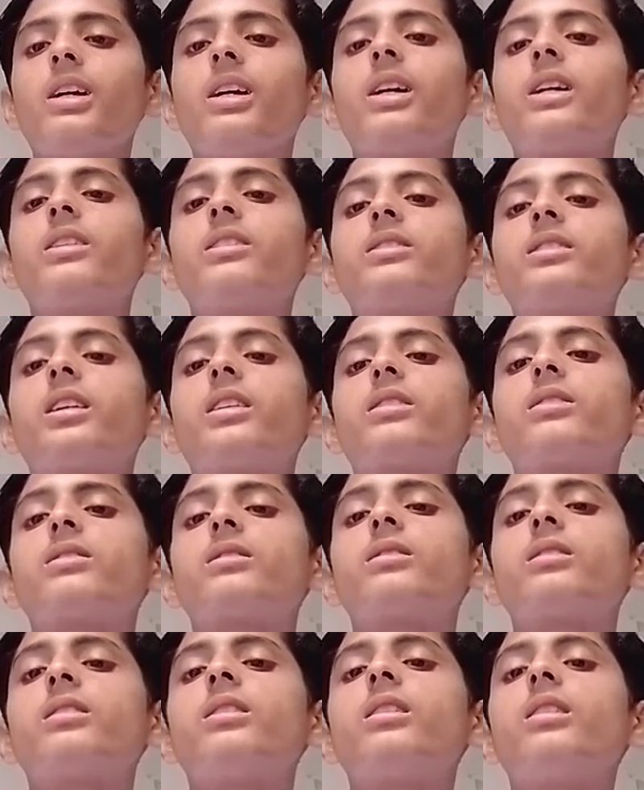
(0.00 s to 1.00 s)
It
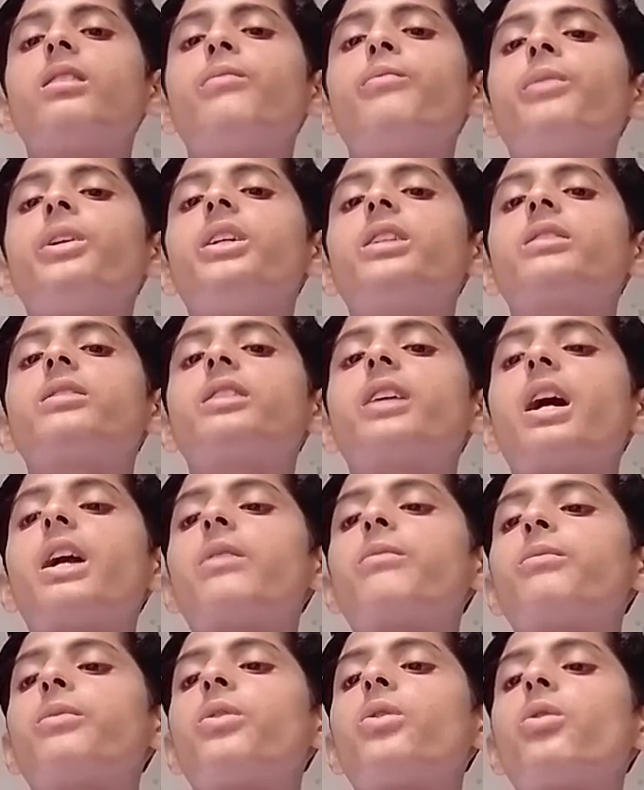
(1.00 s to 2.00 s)
just means
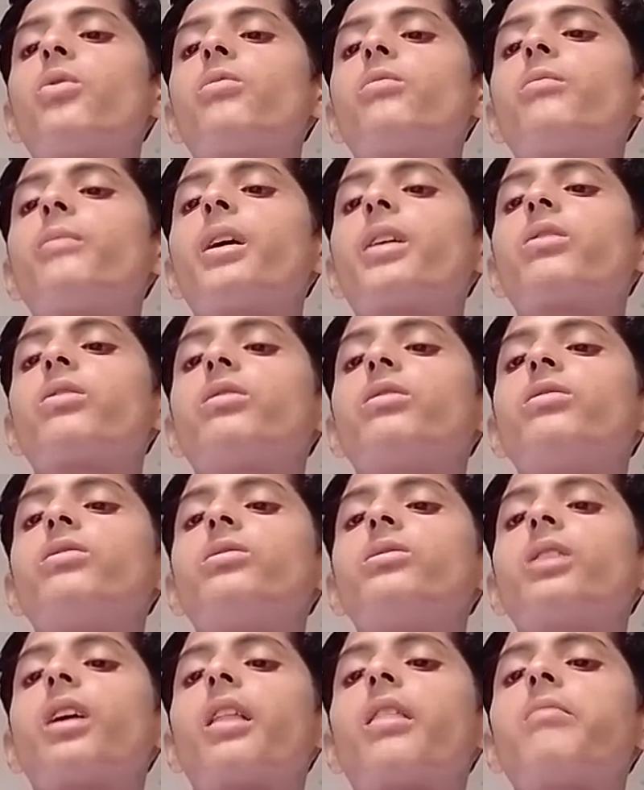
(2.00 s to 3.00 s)
that more
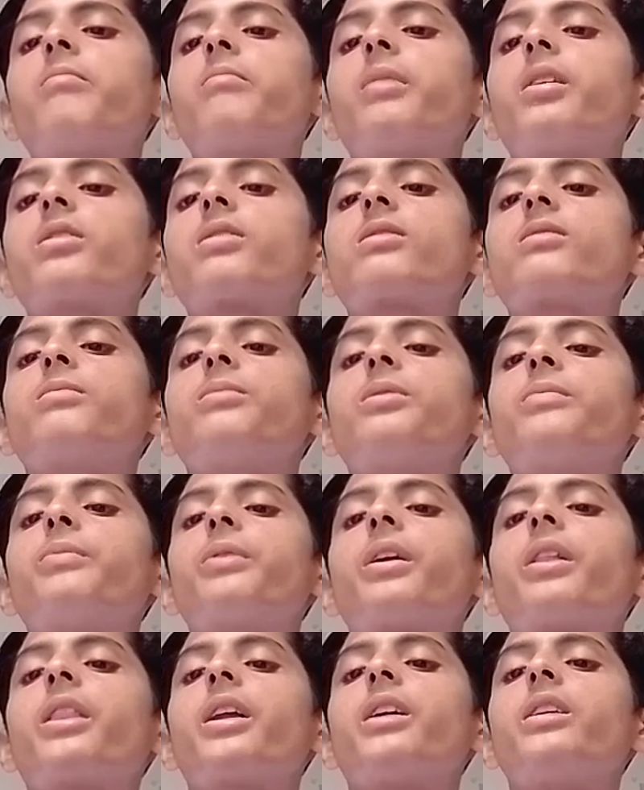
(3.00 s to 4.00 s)
macronutrients must be
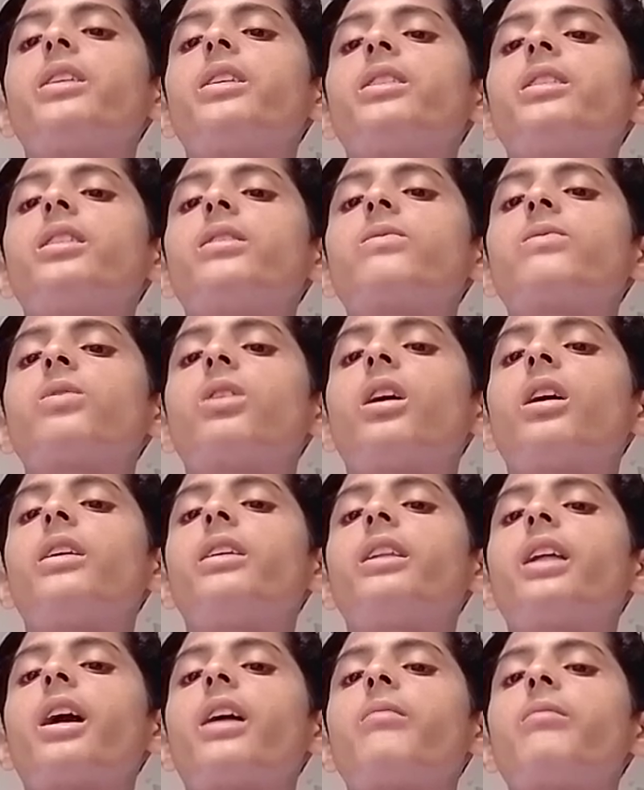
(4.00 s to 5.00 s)
present in the
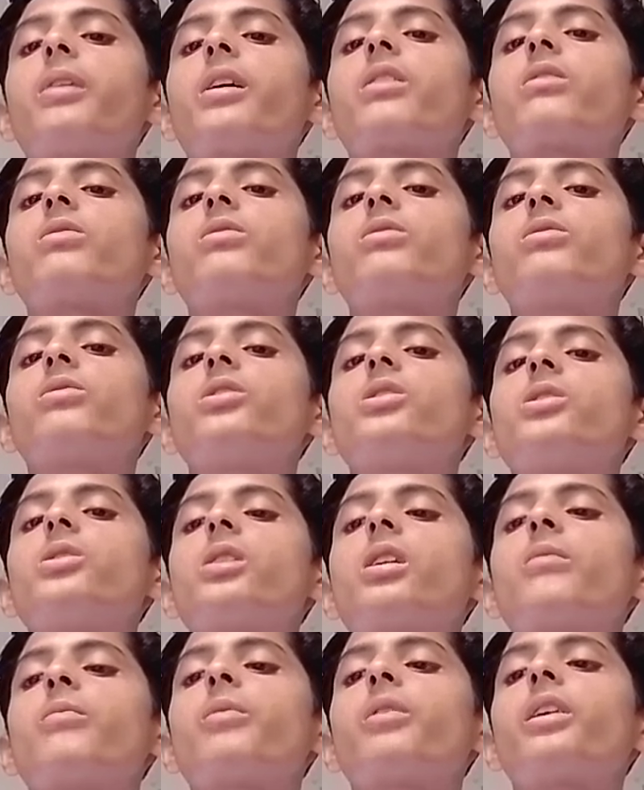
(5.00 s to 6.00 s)
soil than
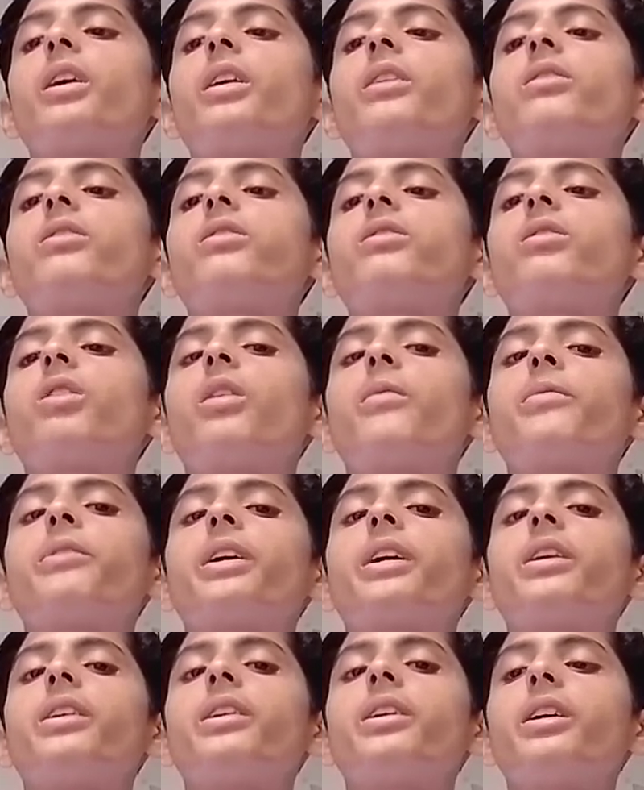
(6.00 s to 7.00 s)
micronutrients. Plants
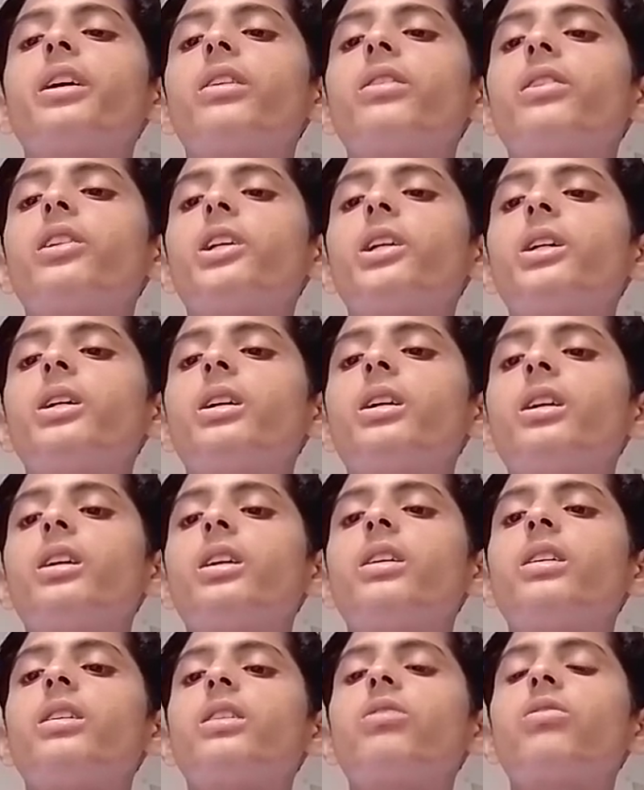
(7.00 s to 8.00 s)
obtain nearly
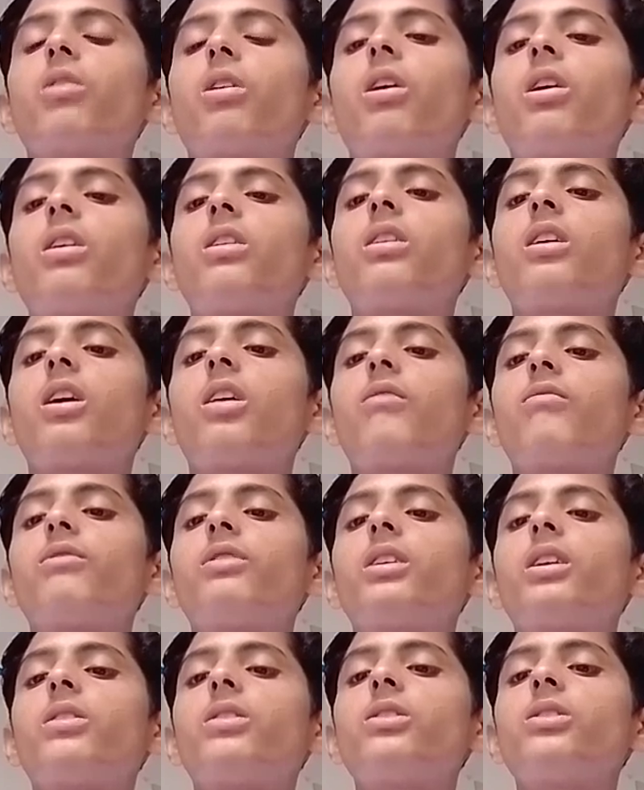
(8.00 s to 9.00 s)
all
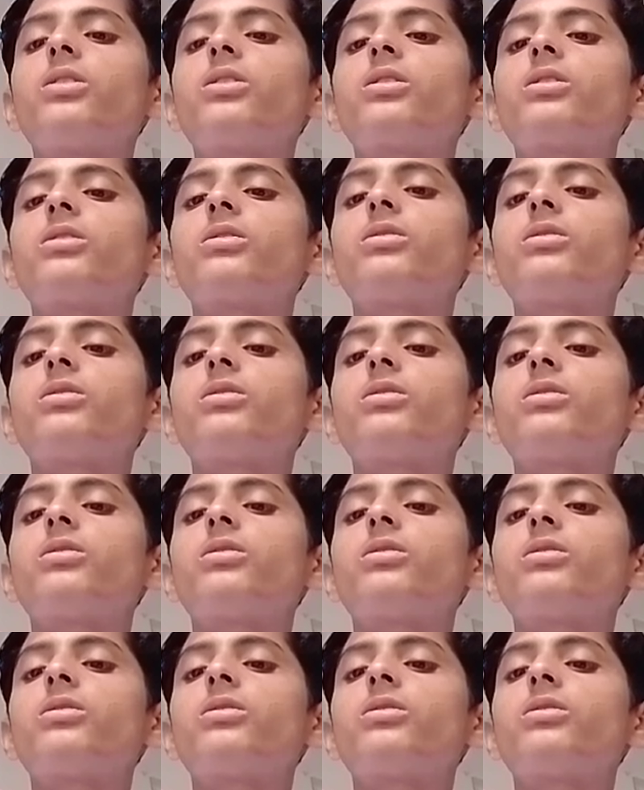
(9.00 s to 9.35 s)
of the